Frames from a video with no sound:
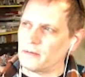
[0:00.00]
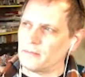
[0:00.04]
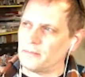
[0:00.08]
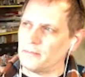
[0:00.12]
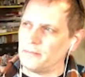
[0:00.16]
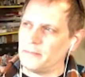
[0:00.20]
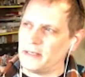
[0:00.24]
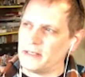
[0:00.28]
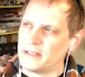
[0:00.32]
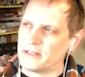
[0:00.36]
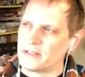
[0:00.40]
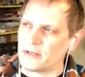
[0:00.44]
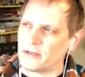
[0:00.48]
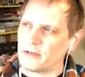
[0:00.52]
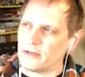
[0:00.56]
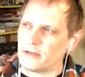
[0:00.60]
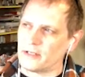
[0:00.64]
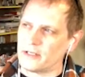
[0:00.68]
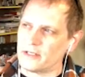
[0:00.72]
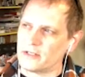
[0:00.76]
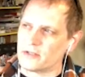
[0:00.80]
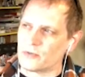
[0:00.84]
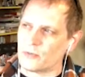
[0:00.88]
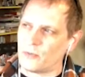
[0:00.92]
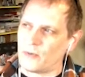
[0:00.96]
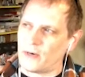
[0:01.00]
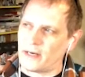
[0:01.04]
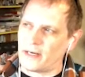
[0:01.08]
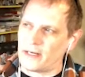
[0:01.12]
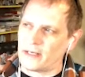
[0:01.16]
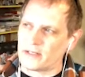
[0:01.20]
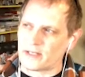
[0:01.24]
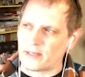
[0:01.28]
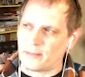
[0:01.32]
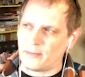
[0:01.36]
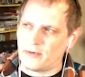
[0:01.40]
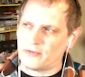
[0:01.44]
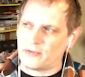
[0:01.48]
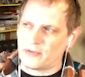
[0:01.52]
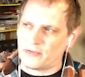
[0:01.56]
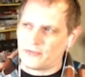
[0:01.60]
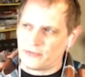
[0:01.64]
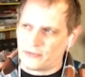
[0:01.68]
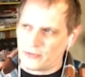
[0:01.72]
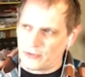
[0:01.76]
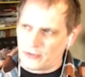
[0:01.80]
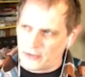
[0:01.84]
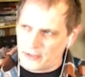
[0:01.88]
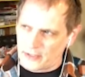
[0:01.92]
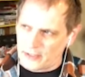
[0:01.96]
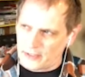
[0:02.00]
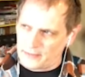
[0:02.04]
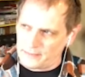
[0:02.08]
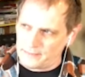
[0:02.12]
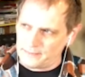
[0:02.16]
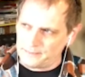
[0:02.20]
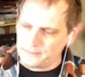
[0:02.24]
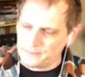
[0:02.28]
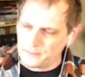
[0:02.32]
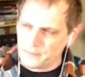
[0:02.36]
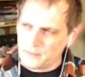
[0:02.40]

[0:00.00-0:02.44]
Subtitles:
mid to early 20s, I moved to Florida.